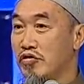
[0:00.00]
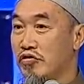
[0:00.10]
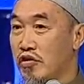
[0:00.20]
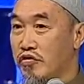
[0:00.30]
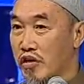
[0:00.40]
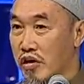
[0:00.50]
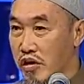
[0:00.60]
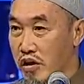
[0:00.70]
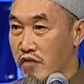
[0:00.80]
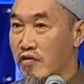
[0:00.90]
and sister
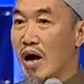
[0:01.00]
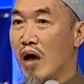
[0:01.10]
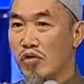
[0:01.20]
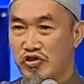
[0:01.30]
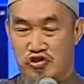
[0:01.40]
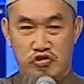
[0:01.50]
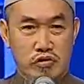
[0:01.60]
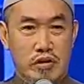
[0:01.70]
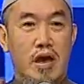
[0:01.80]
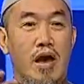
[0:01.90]
here, even our
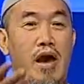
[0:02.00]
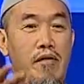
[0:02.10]
children,